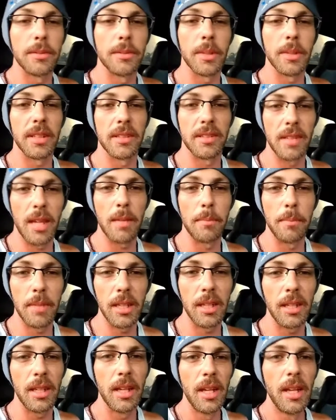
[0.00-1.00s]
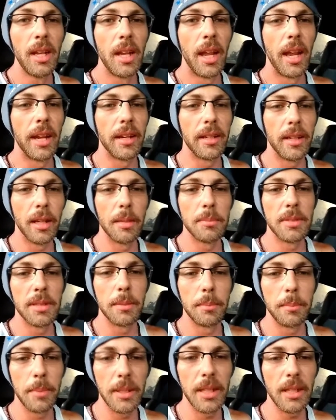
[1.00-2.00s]
to accept me and come to
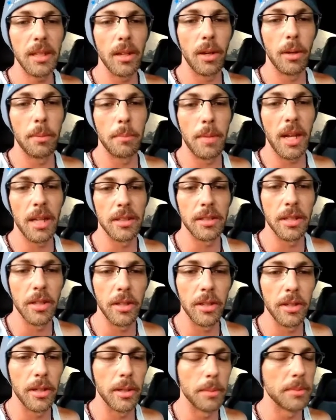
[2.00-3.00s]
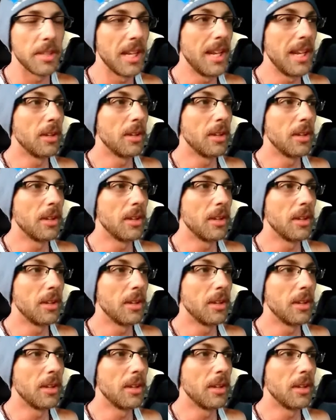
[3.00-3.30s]
me on my terms,